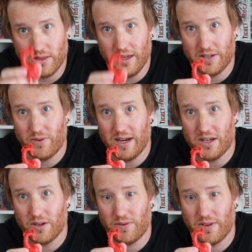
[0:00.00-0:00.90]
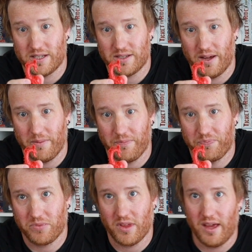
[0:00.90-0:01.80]
It's really good for this
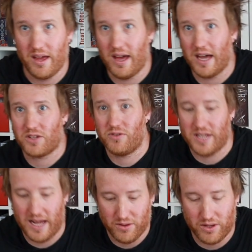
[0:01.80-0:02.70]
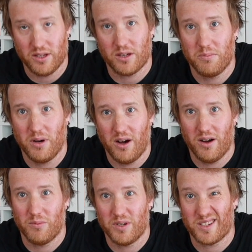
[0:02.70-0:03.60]
extra tail that you can put
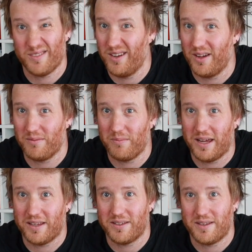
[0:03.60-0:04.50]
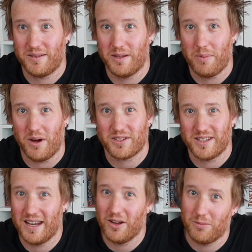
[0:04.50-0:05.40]
on, which can like make the boss a
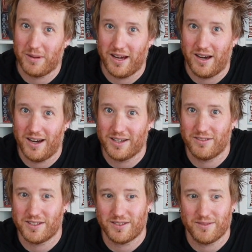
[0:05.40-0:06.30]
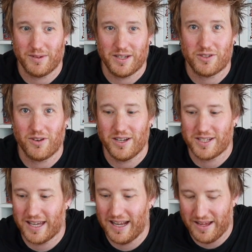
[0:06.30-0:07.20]
little bit harder when you're trying to
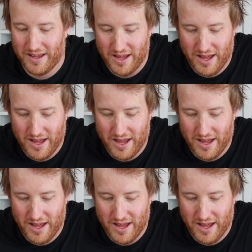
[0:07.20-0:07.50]
kill it.